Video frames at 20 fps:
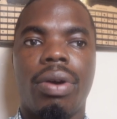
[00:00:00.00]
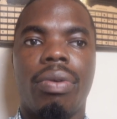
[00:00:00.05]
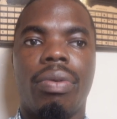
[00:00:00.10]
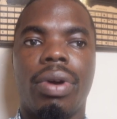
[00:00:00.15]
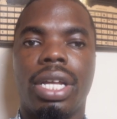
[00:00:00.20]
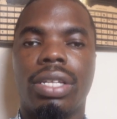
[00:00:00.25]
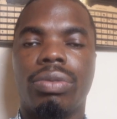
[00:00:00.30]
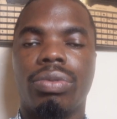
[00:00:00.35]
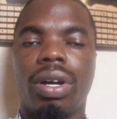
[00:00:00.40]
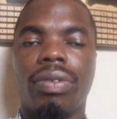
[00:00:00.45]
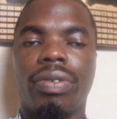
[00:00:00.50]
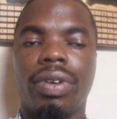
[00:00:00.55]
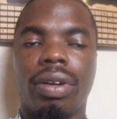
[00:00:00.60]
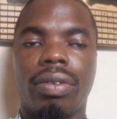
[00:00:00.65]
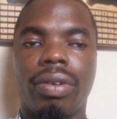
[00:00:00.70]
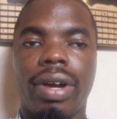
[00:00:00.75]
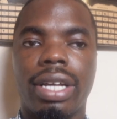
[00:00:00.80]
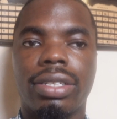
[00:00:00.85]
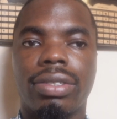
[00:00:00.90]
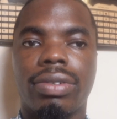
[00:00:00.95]
whether it's Wealth in
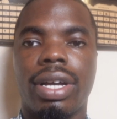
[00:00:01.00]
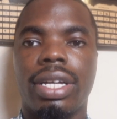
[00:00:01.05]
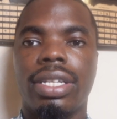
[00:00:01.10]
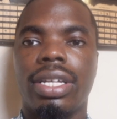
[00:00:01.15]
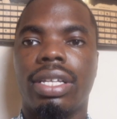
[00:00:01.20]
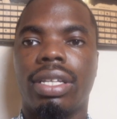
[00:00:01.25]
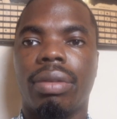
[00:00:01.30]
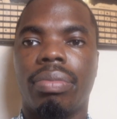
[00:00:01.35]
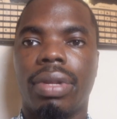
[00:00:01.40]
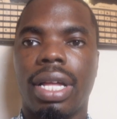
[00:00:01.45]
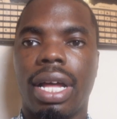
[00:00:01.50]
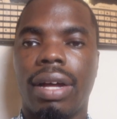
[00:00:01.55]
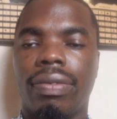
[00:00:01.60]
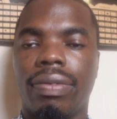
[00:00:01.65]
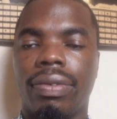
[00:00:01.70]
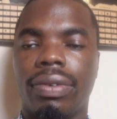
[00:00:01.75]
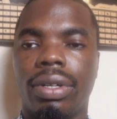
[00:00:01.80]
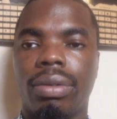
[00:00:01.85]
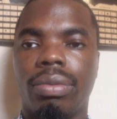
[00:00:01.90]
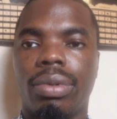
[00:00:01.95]
Christ or any other
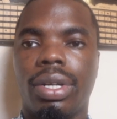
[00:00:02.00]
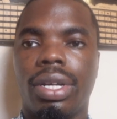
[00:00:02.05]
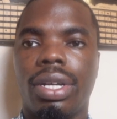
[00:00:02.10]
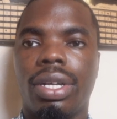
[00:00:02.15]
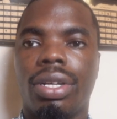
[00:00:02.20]
platform,